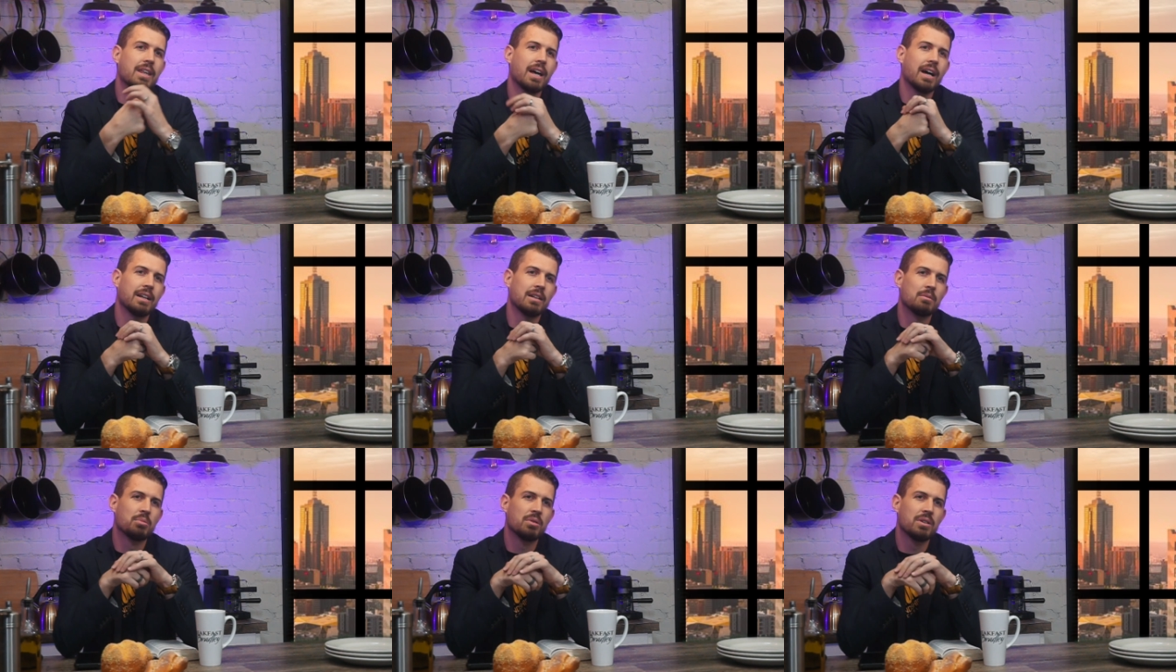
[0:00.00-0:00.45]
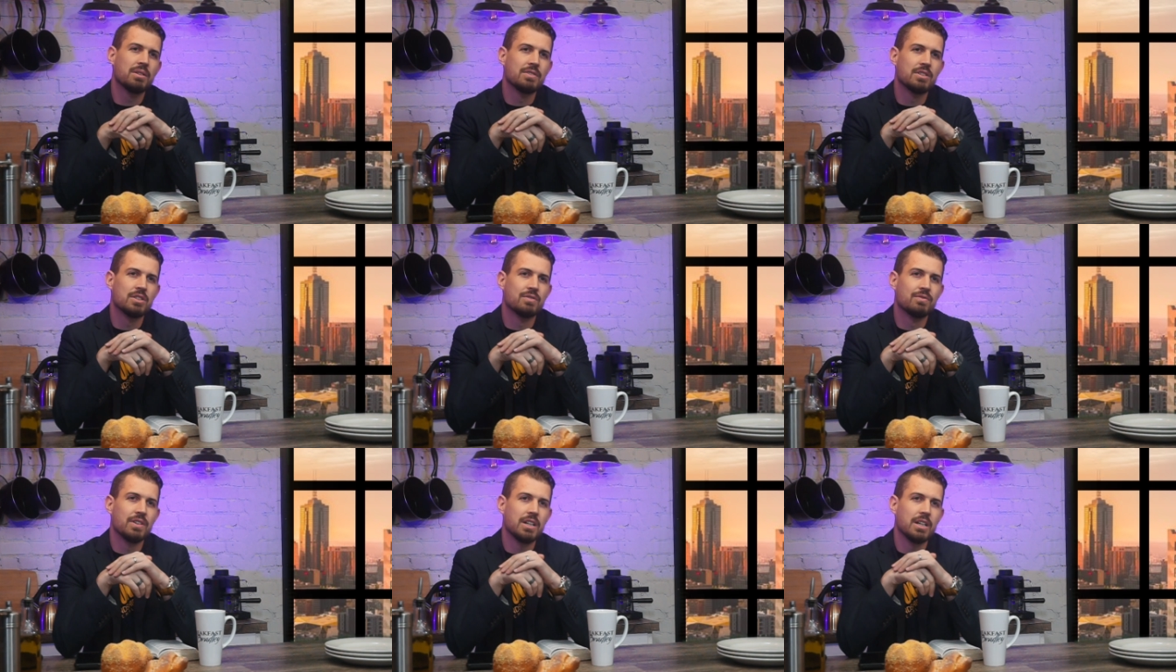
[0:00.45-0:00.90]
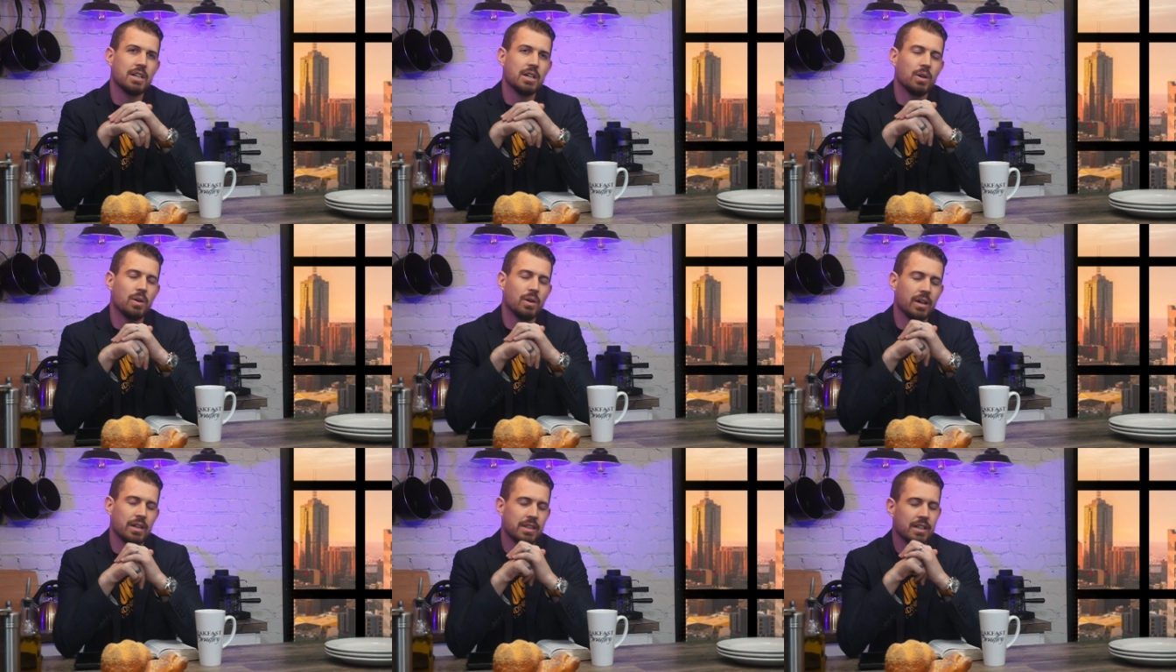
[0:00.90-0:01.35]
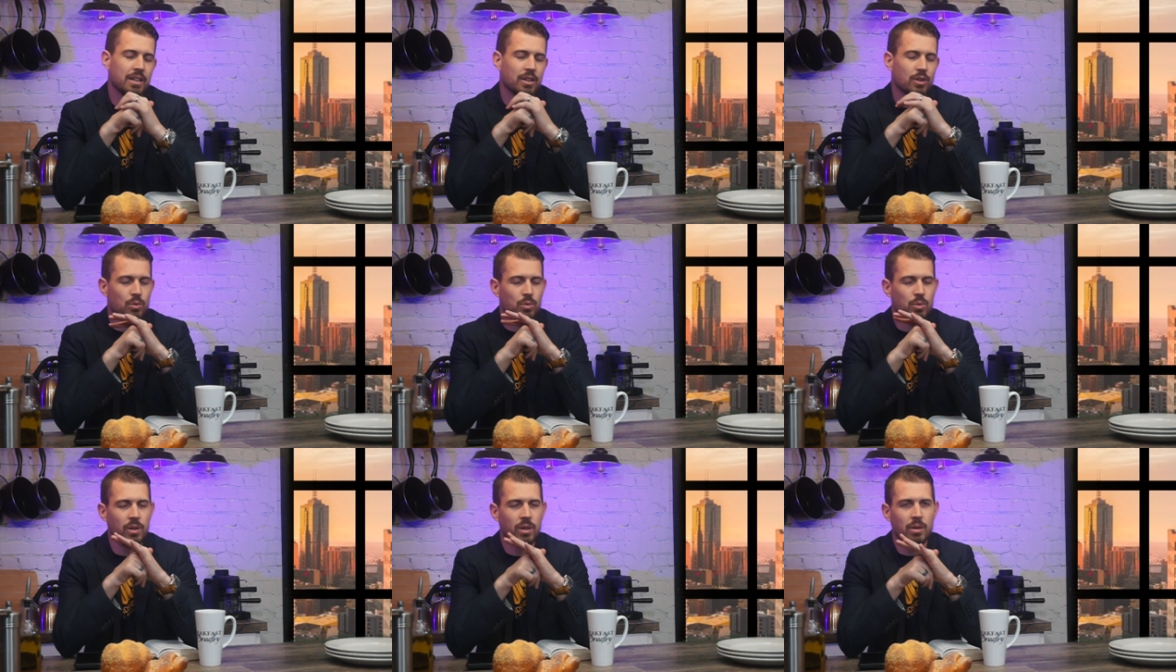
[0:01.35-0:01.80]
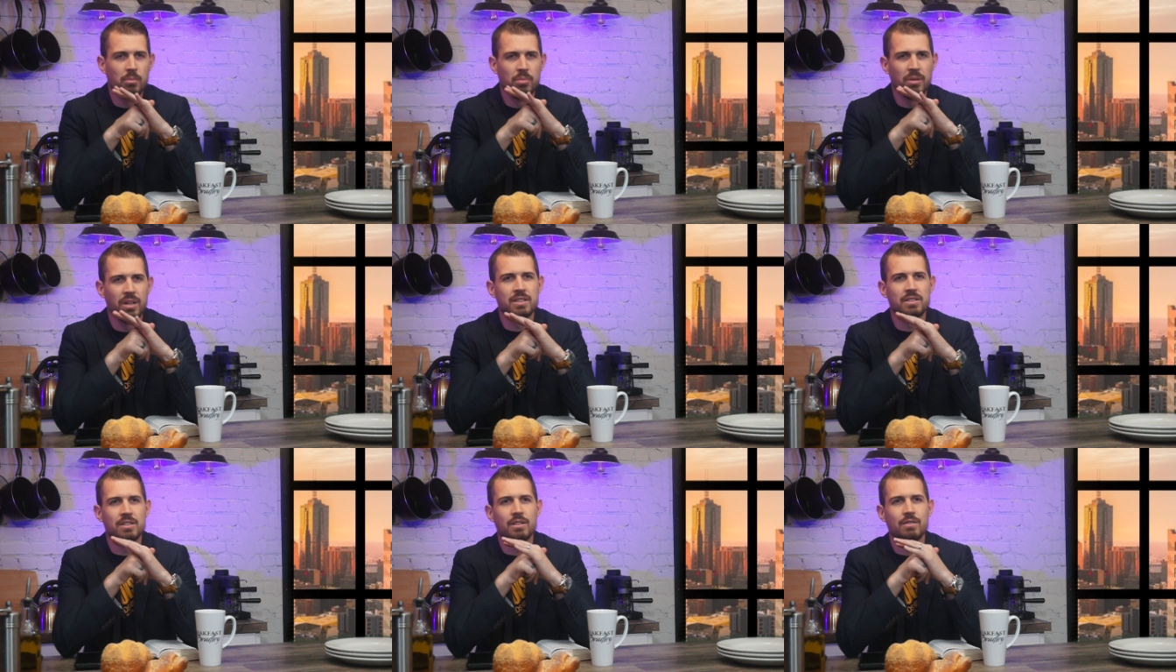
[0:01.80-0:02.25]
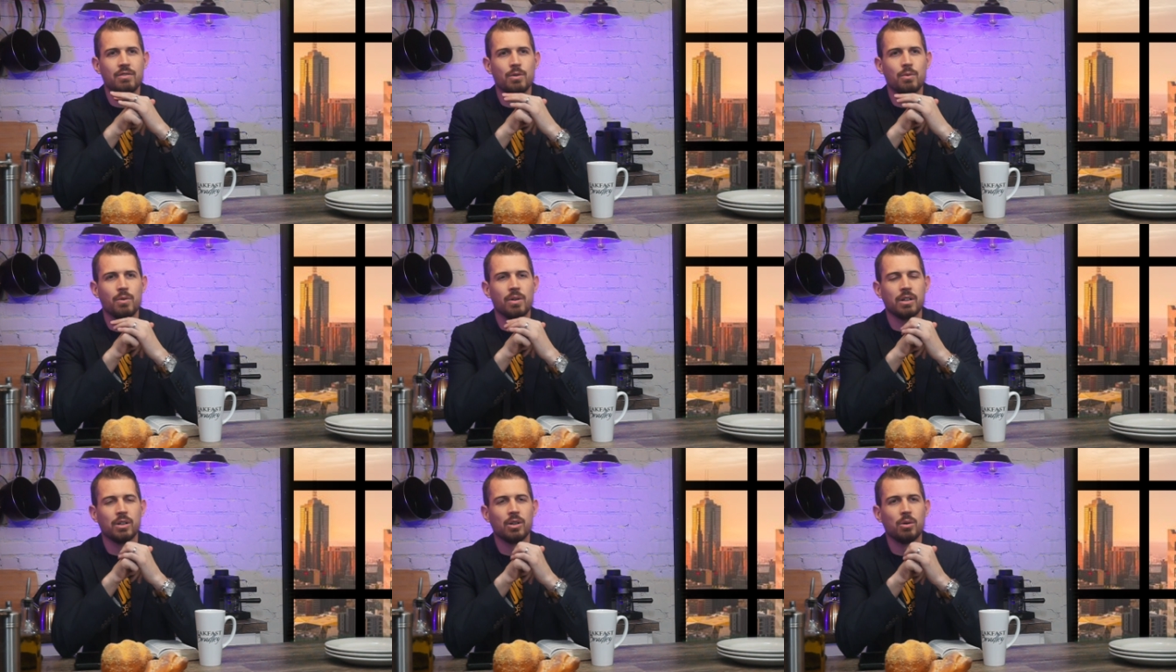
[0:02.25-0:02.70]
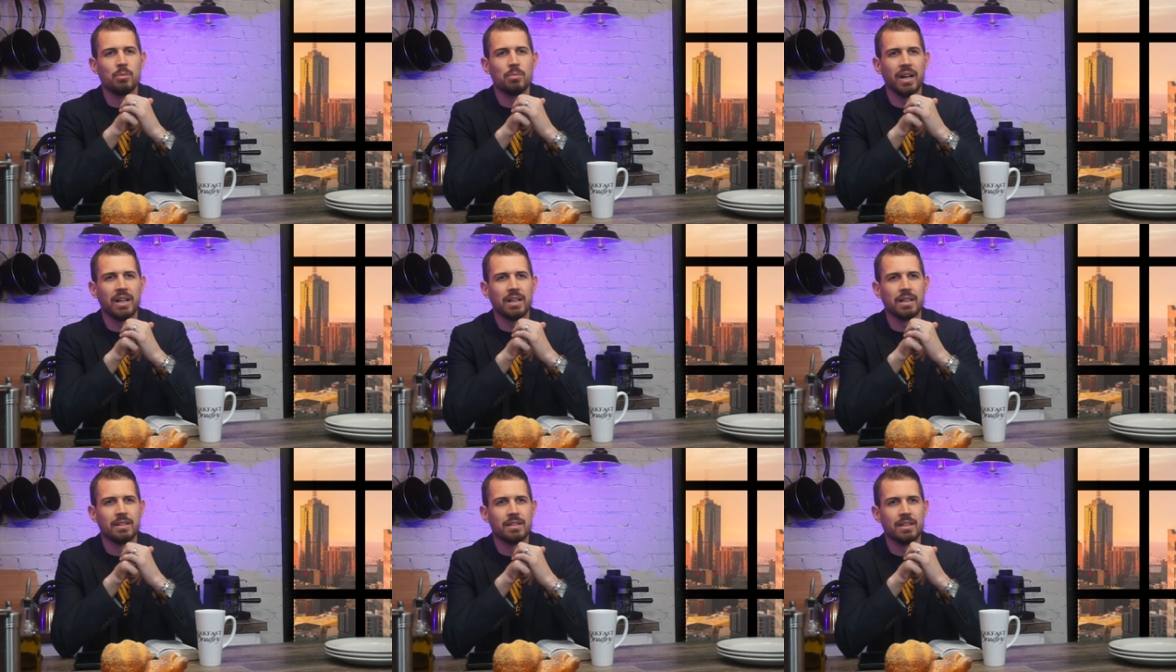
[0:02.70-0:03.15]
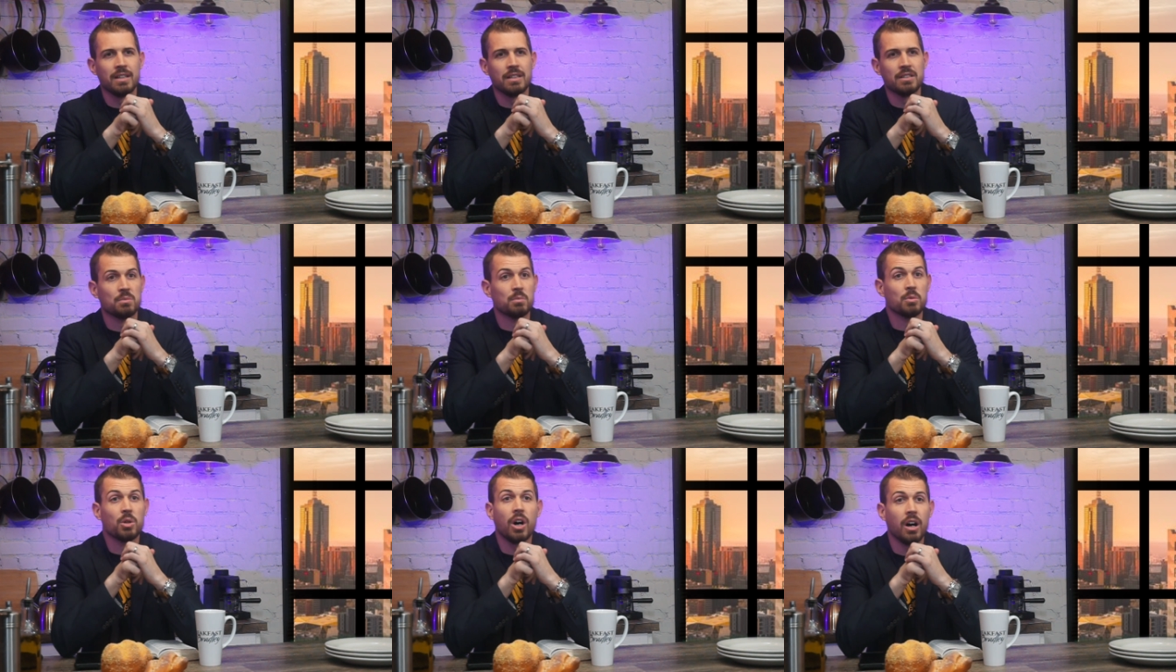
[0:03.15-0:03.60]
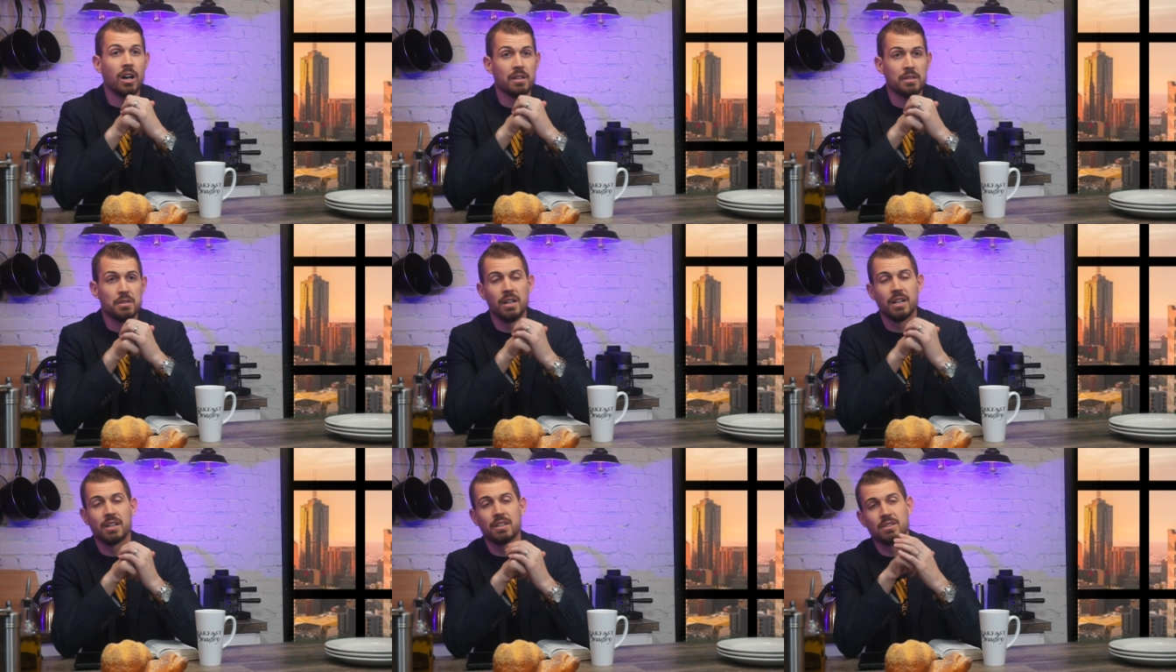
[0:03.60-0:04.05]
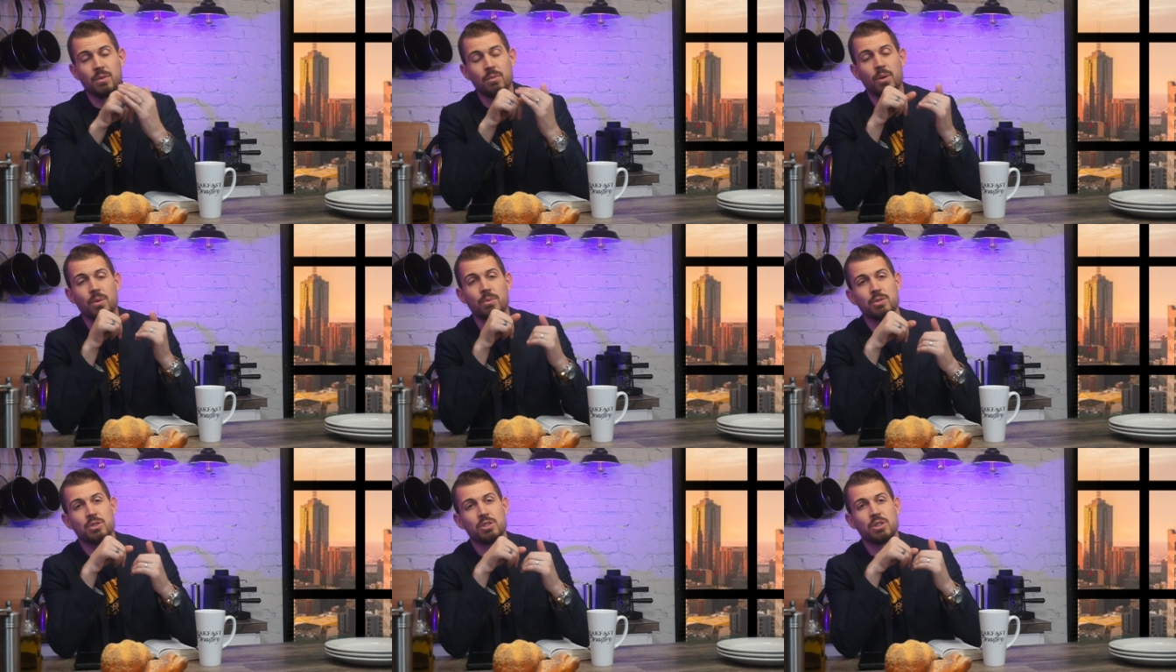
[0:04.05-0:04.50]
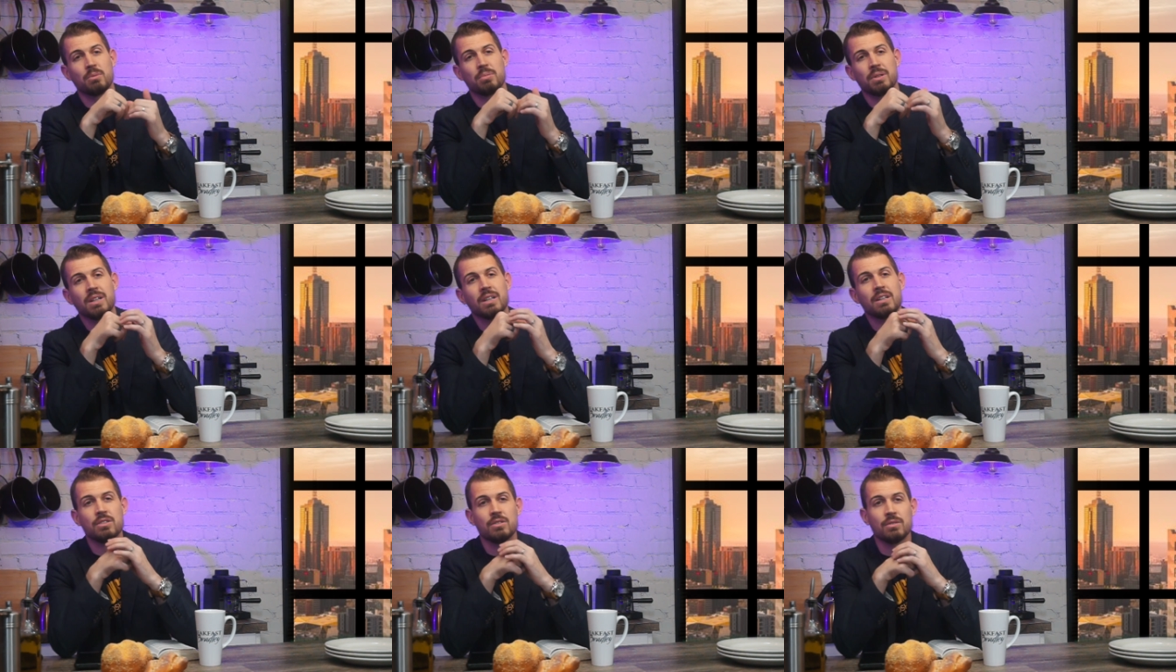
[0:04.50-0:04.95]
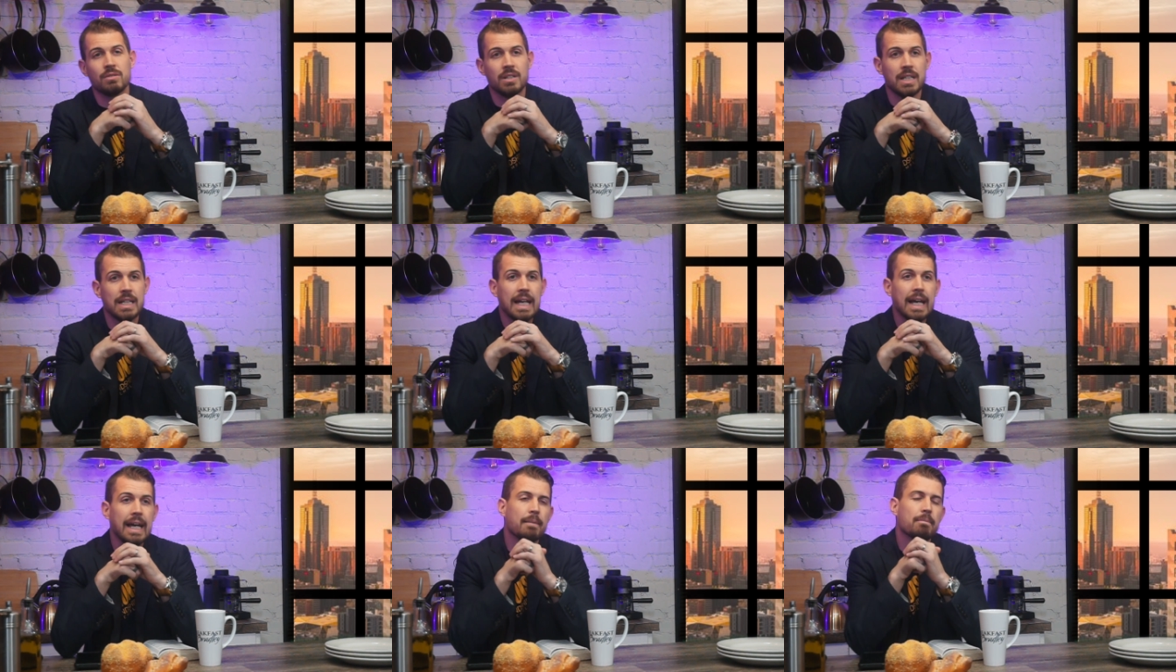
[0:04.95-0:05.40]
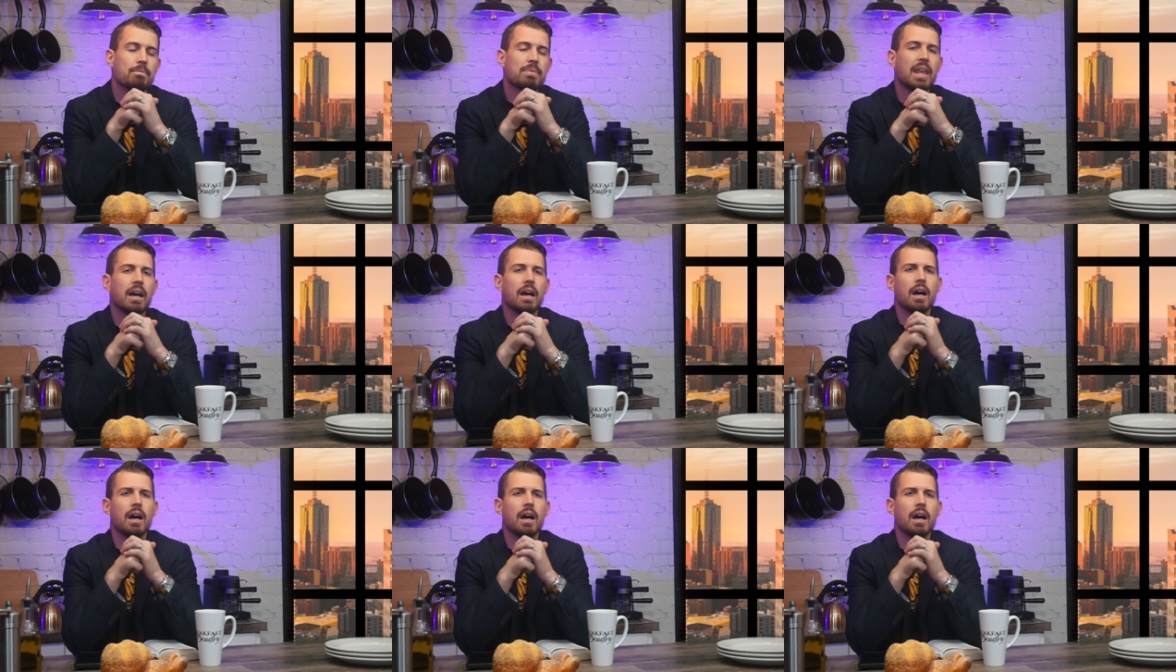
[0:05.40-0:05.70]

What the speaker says: that in a previous video. I think it'll really bless you if you want to go back and get some context on what we're jumping into today.